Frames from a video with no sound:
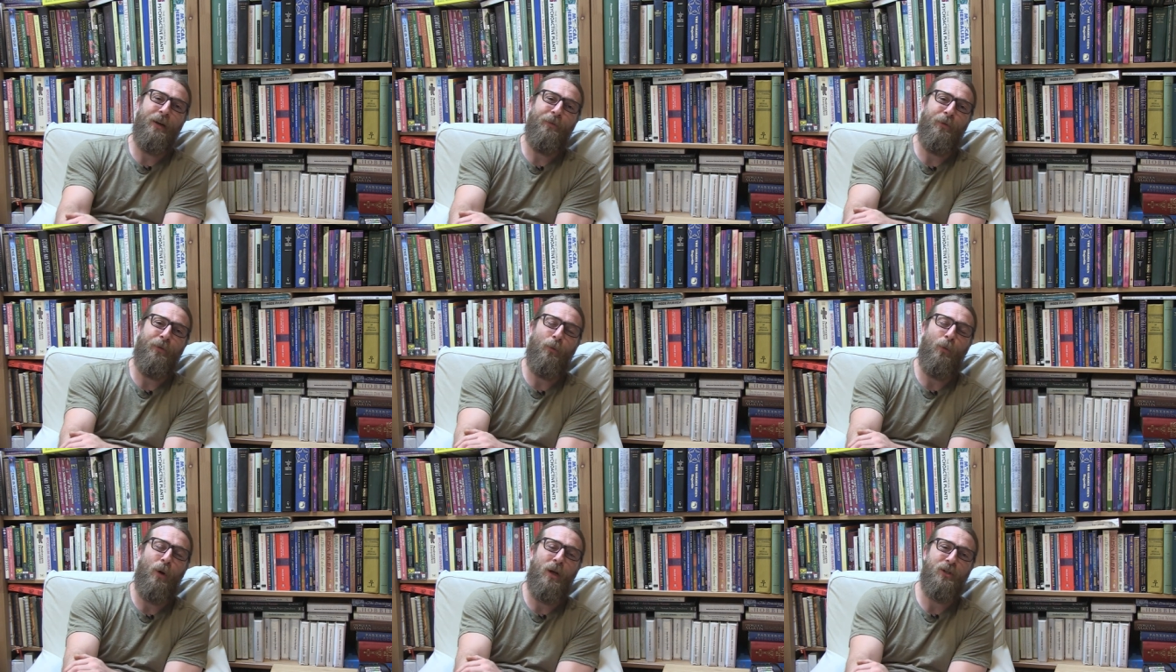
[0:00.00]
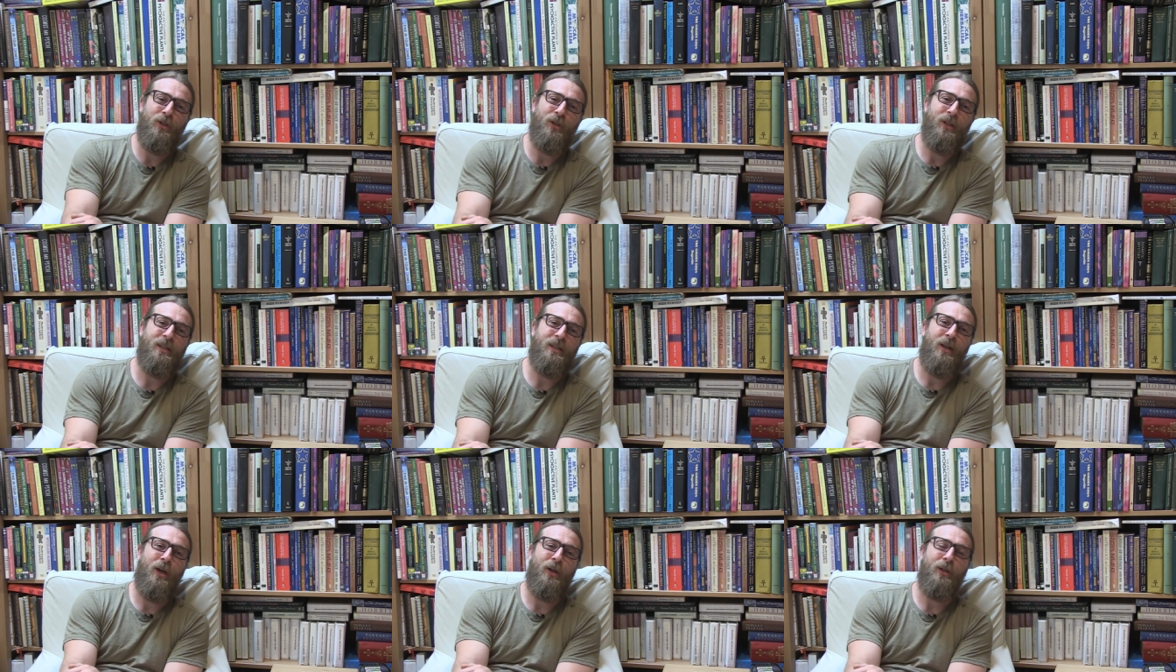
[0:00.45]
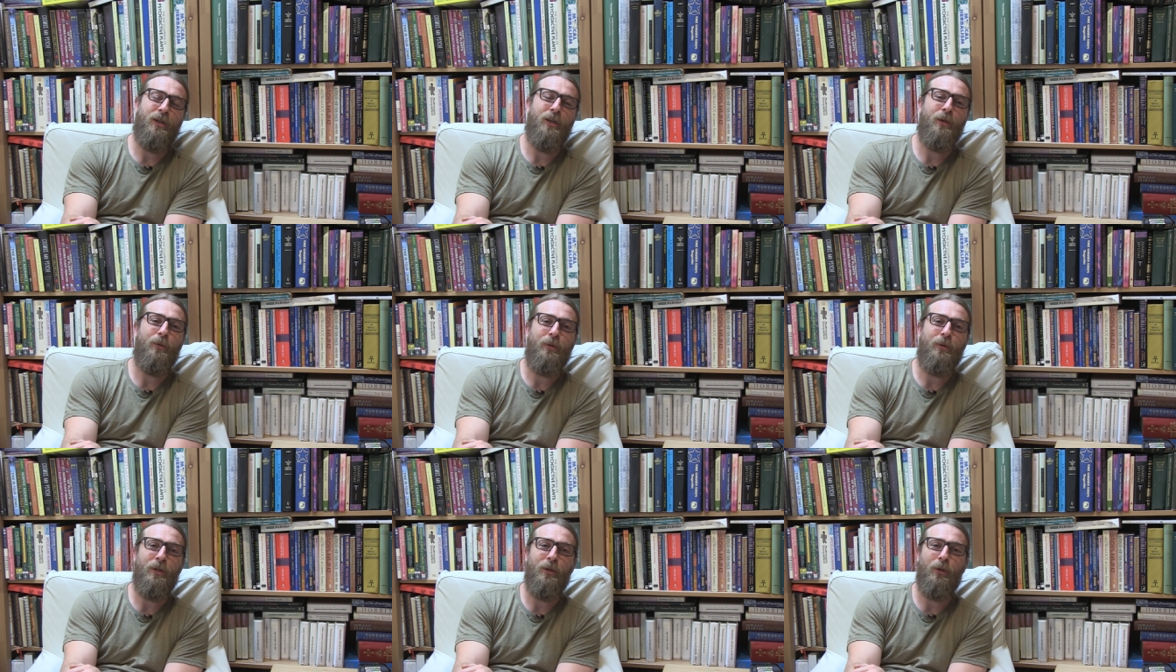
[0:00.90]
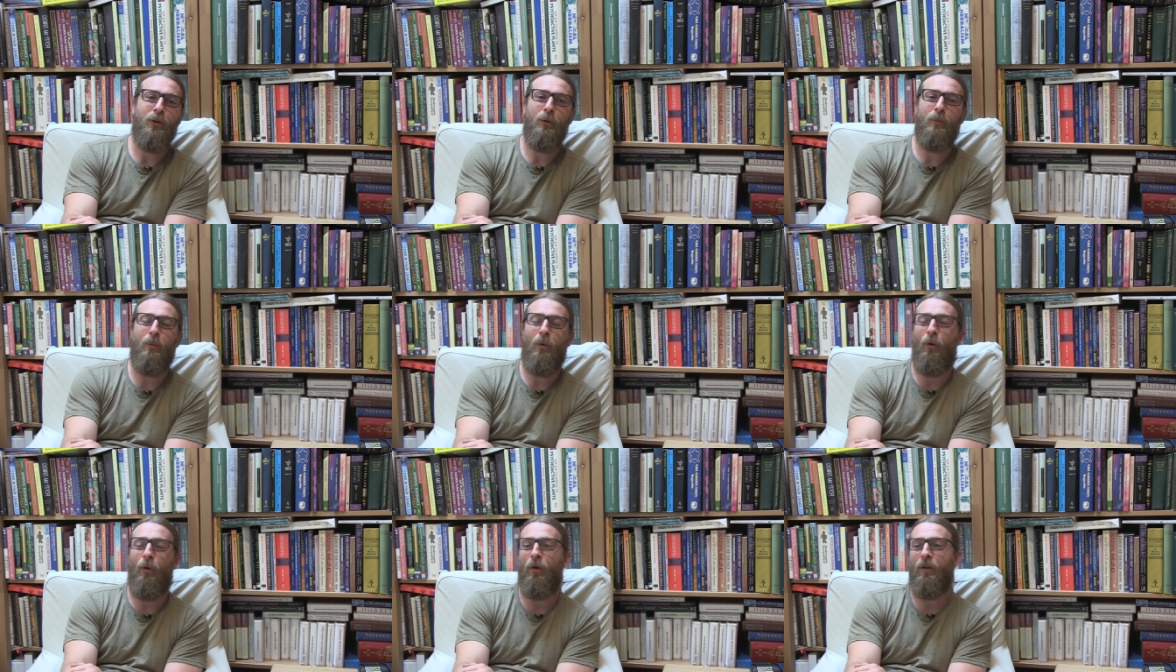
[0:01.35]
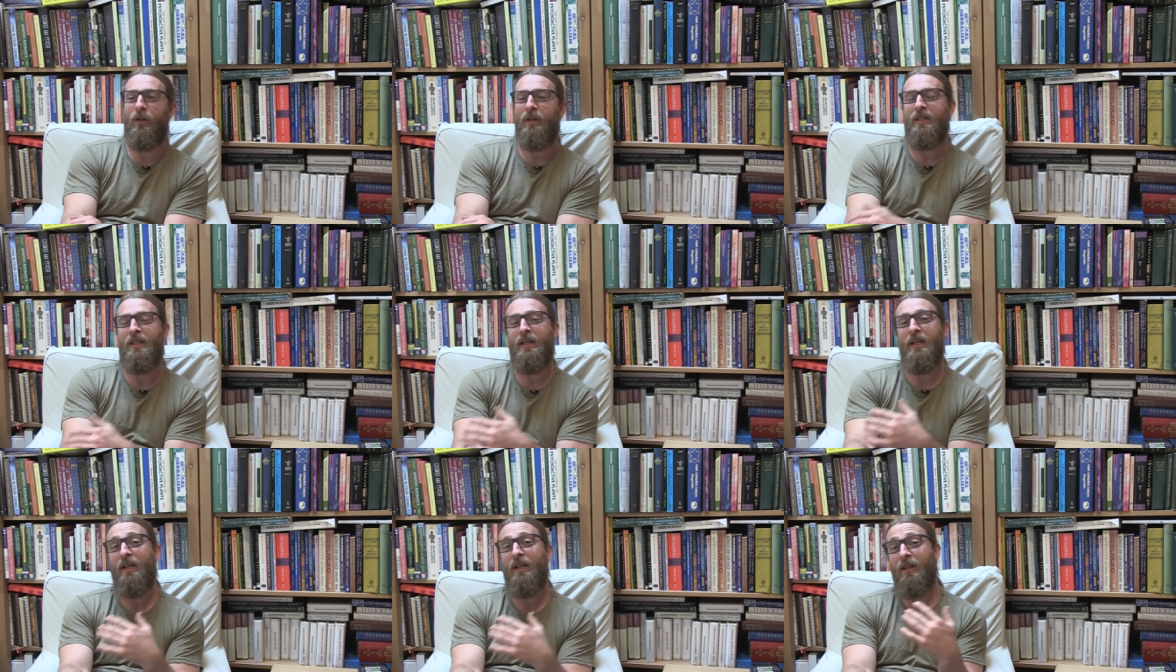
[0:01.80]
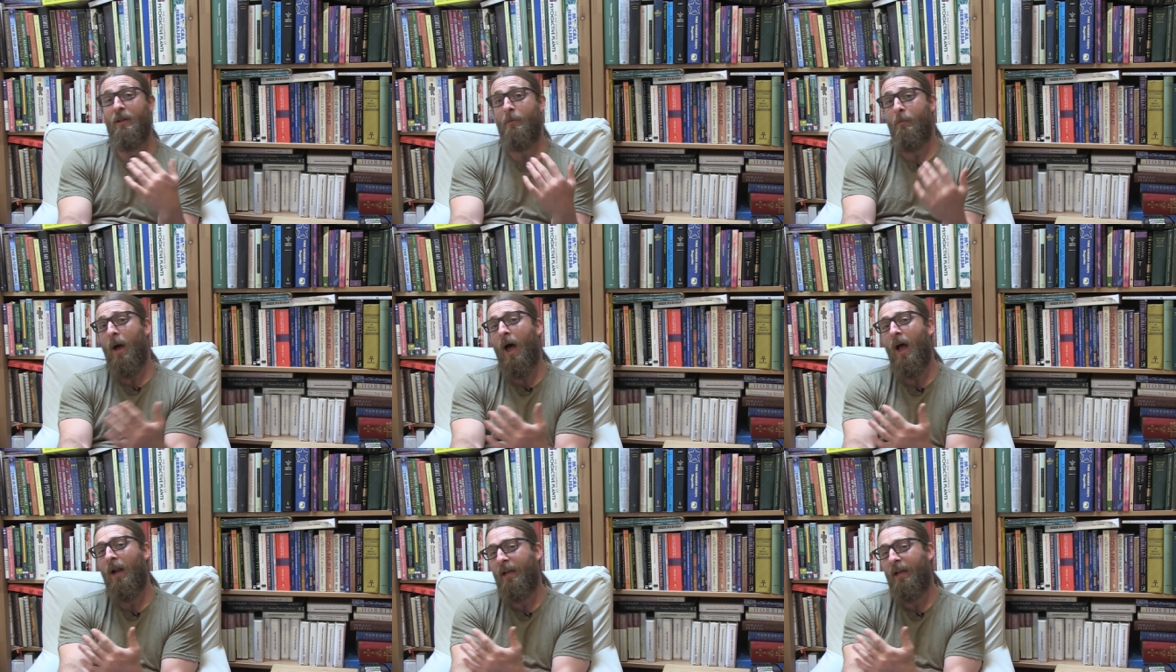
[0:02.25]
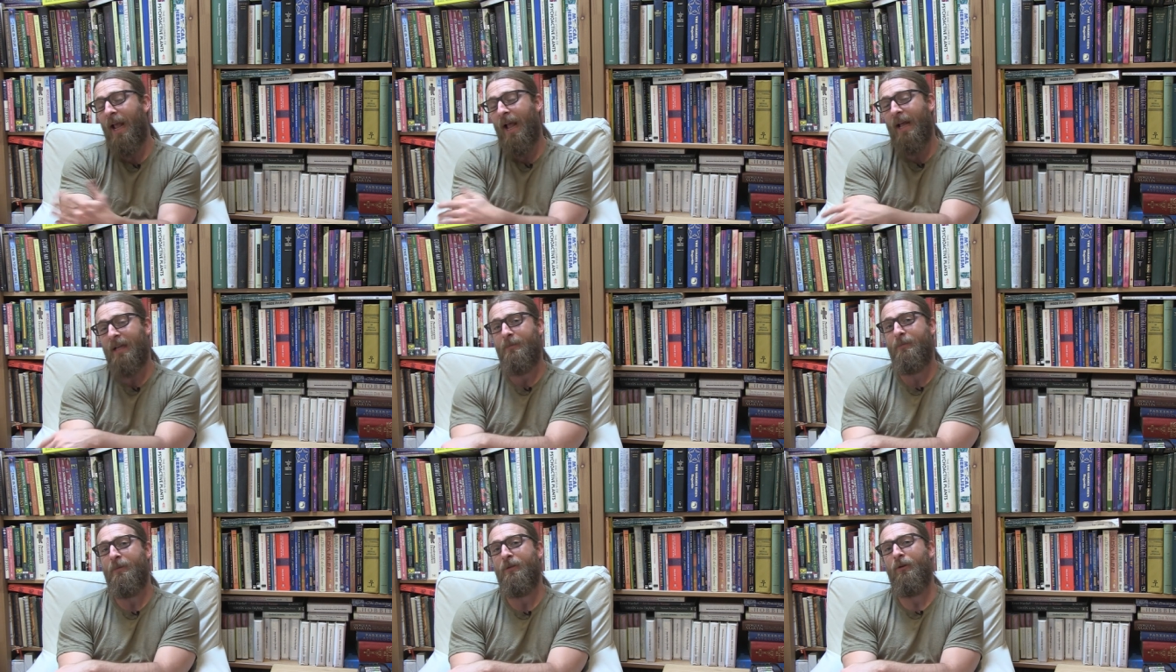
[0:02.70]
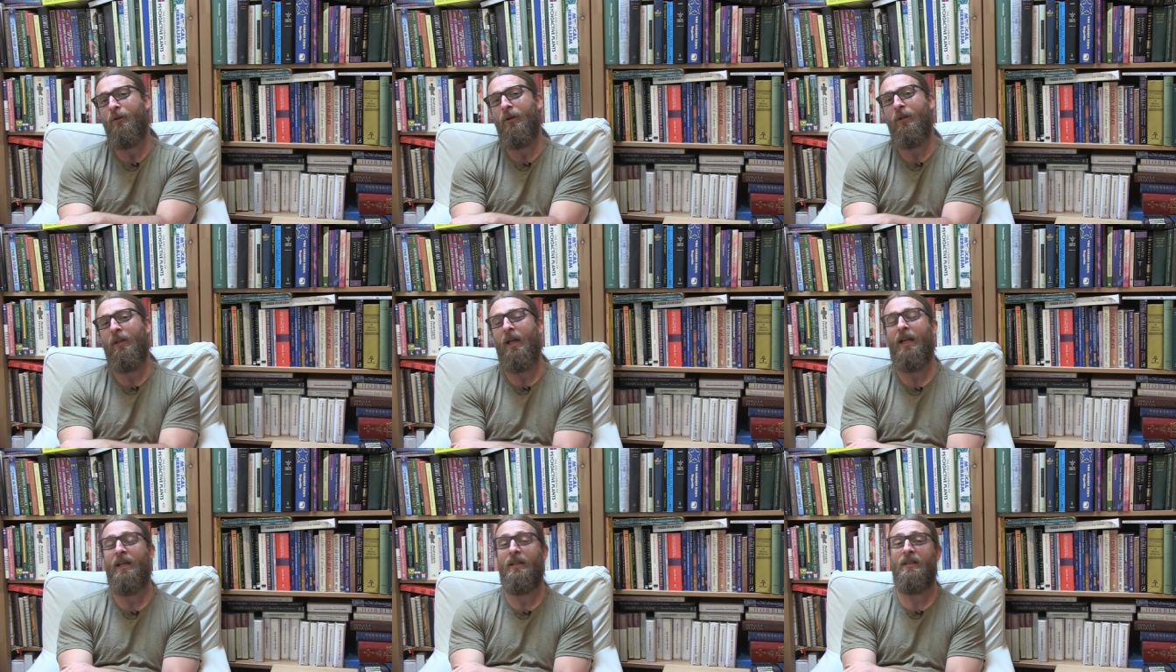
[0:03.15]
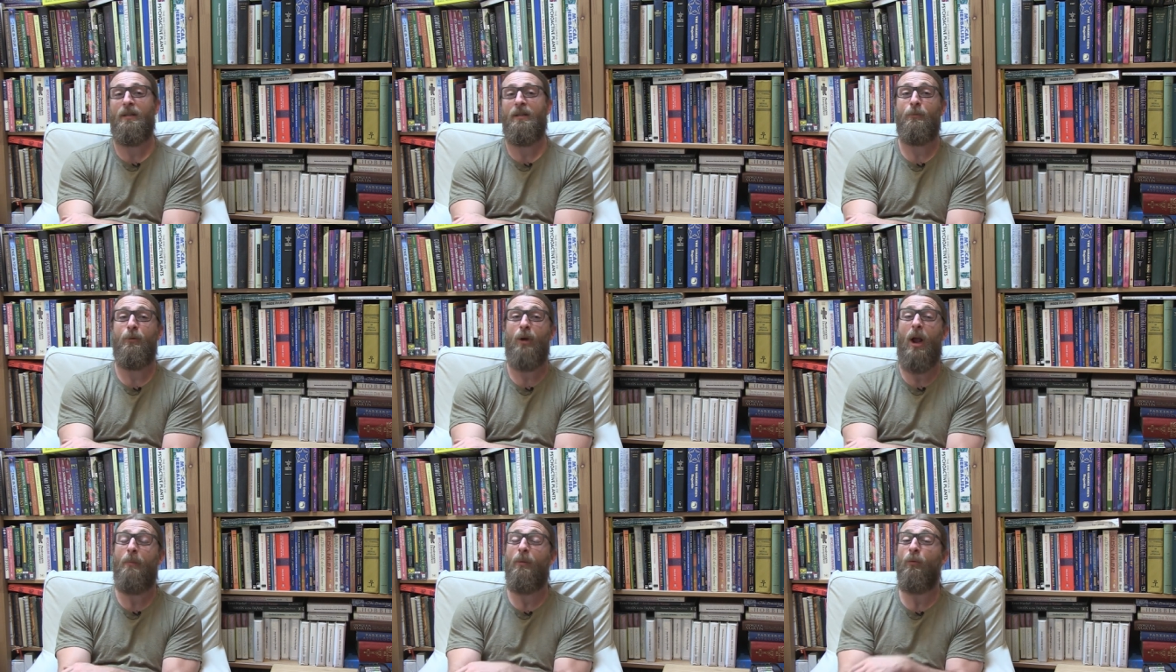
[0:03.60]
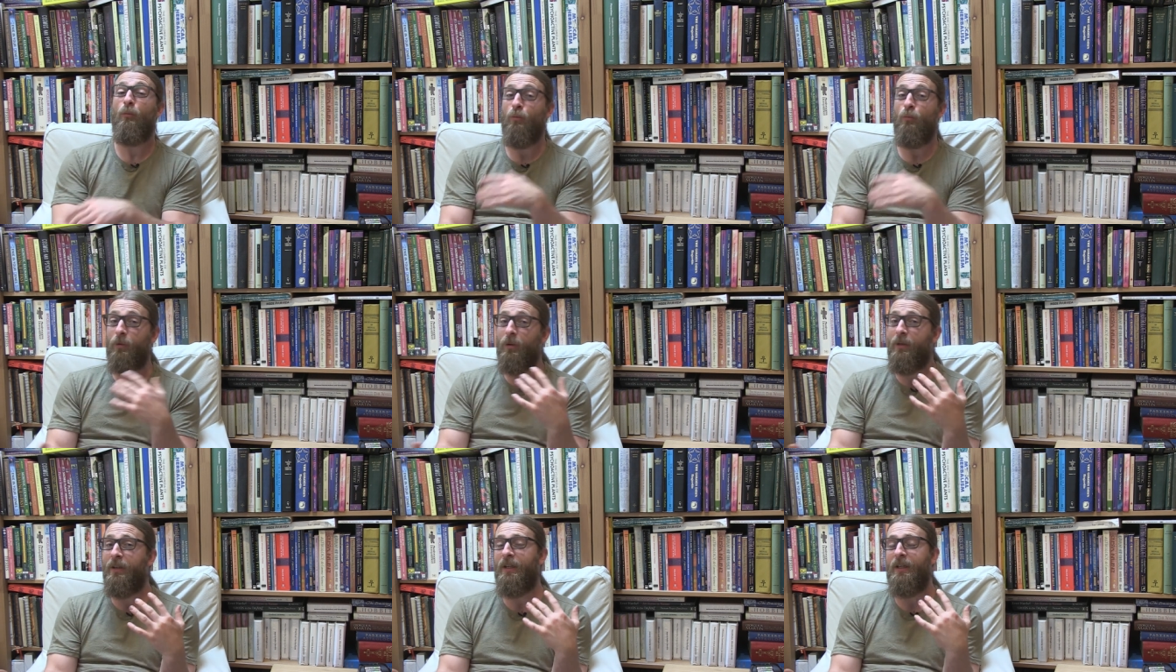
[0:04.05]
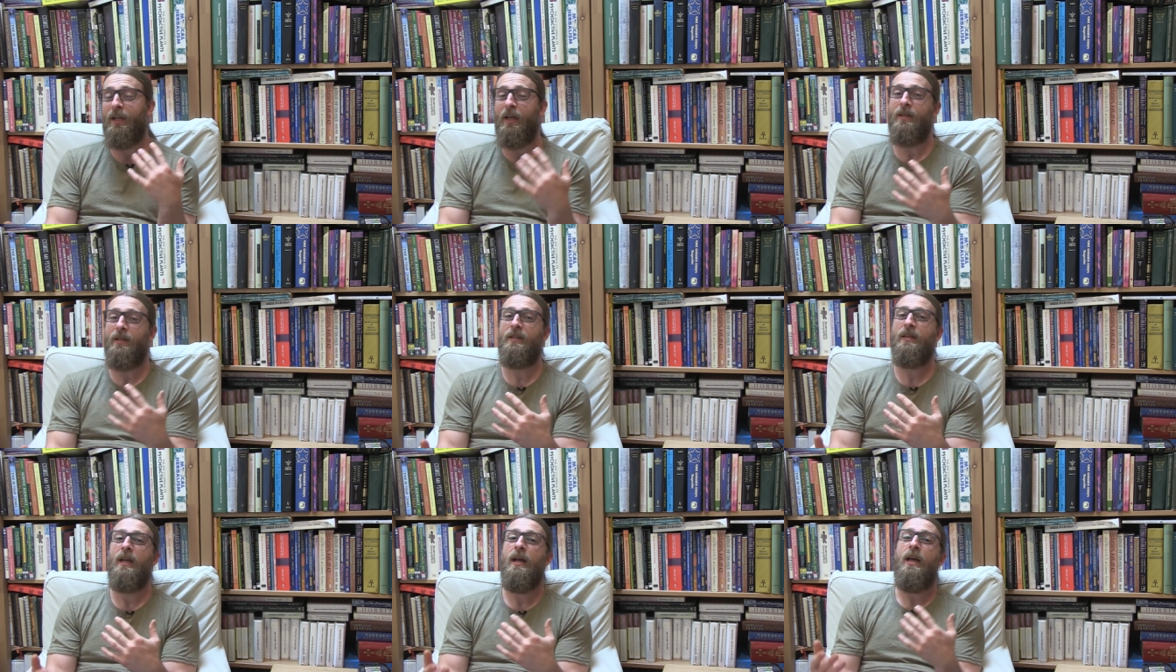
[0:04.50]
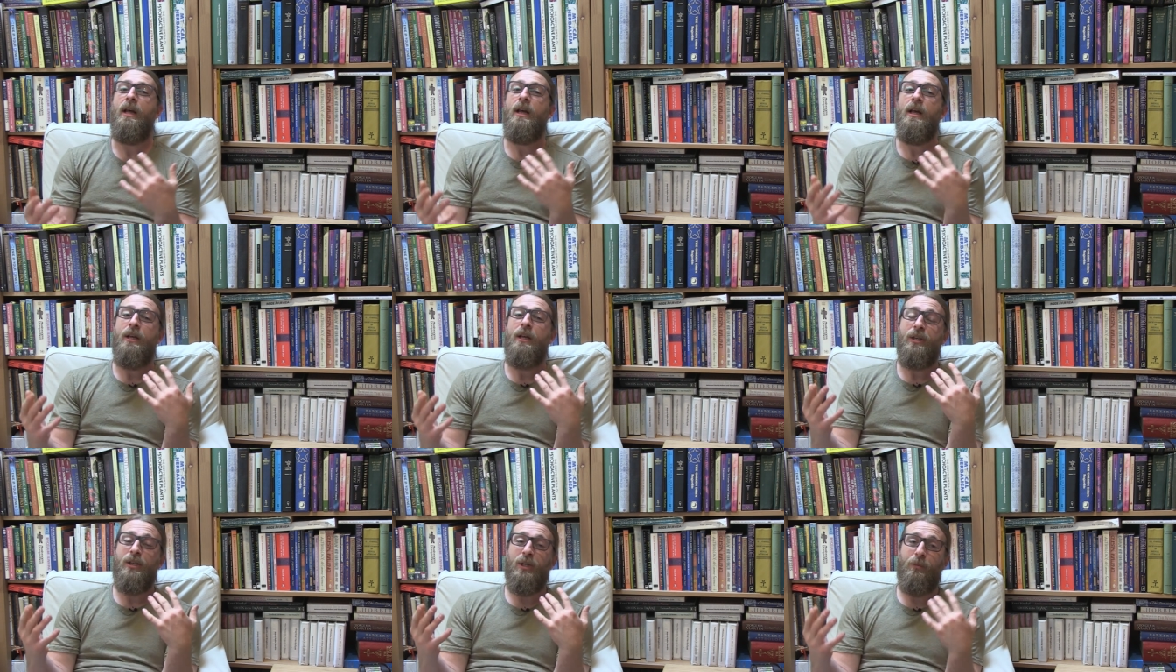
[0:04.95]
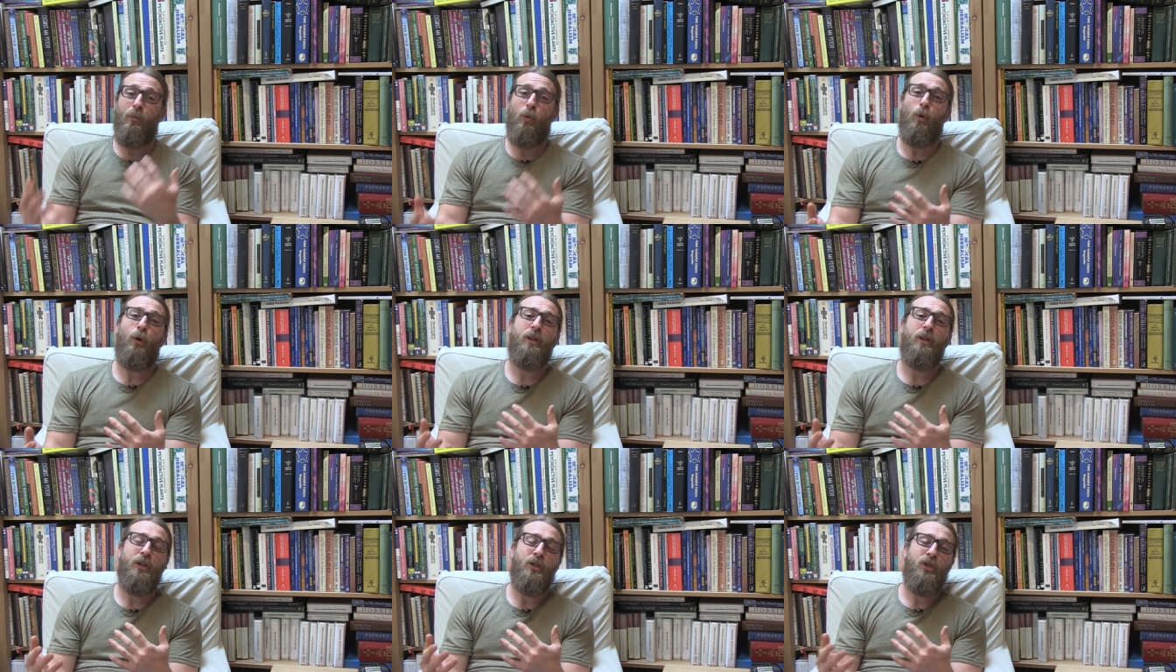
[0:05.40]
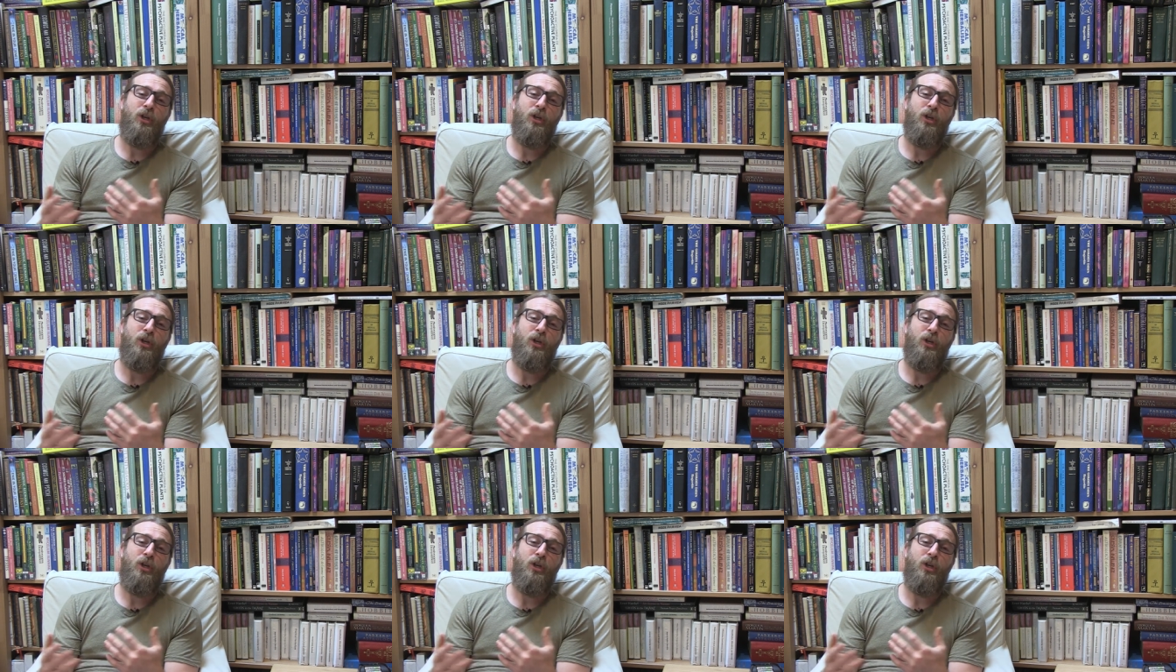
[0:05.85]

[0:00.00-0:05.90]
If you're watching this on YouTube or listening to the podcast, be sure to like and subscribe. It really does support the